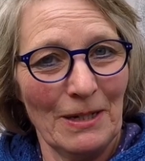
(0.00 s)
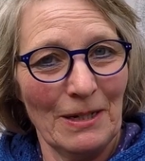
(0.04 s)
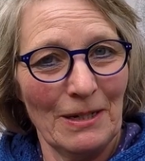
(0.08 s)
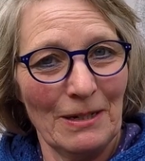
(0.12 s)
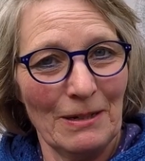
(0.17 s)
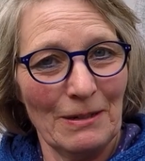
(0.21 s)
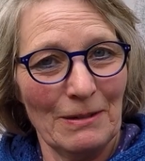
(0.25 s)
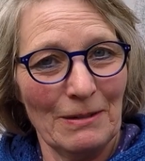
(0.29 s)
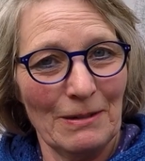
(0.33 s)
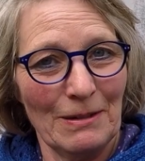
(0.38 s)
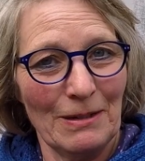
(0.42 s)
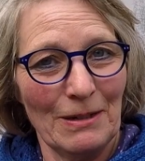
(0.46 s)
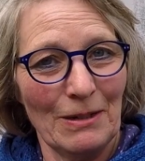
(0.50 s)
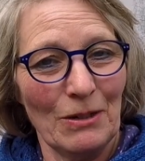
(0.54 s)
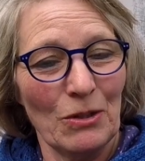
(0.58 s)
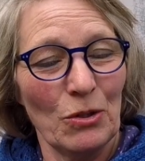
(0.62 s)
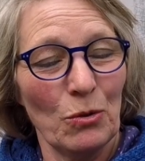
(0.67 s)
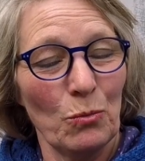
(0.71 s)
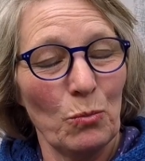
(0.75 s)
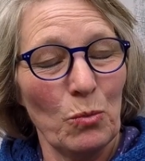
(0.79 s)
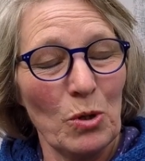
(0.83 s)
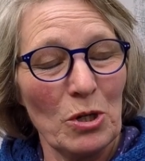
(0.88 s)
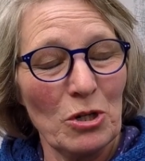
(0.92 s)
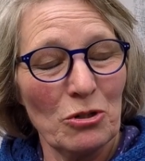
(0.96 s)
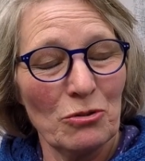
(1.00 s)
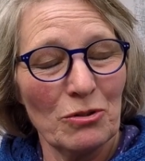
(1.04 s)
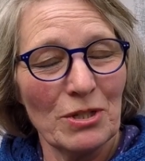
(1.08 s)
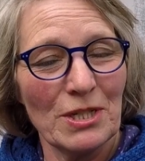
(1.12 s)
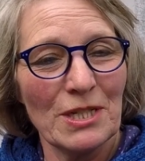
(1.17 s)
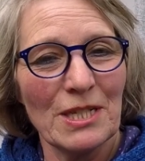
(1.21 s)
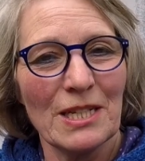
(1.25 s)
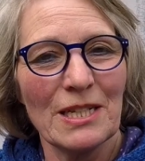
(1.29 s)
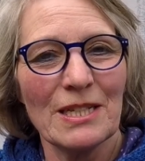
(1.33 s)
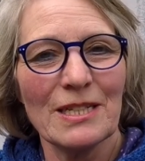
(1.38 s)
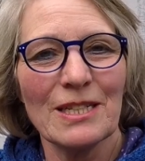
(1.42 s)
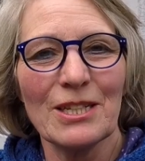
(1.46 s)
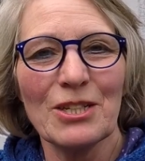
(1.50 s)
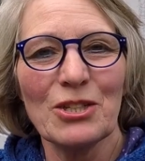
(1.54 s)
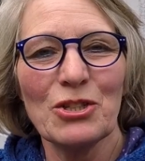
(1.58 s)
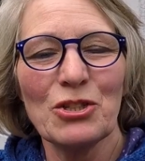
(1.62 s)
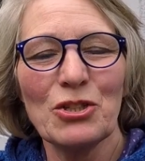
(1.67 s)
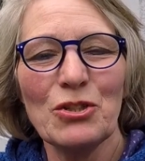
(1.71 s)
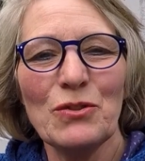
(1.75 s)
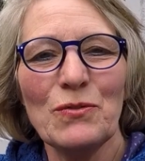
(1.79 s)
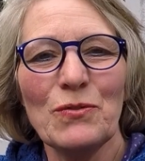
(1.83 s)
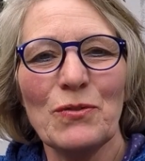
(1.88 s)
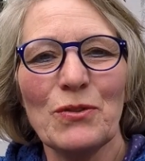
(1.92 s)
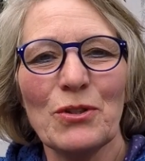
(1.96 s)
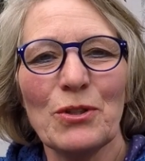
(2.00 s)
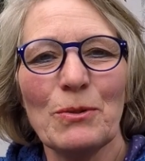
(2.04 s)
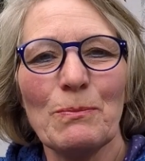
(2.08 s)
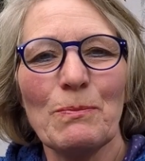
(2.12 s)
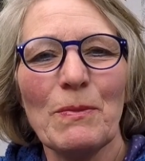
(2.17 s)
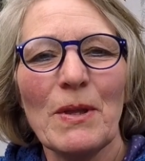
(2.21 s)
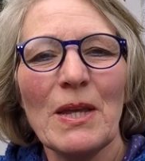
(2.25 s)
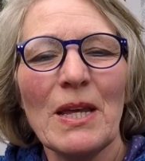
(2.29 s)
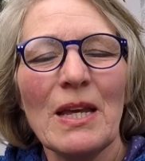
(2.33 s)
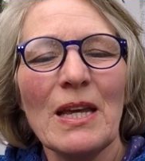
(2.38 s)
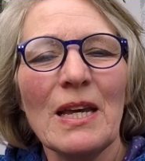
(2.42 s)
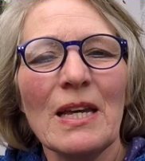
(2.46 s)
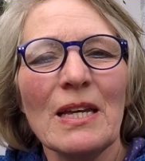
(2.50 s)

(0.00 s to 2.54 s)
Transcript: the wondrous things it can do for you.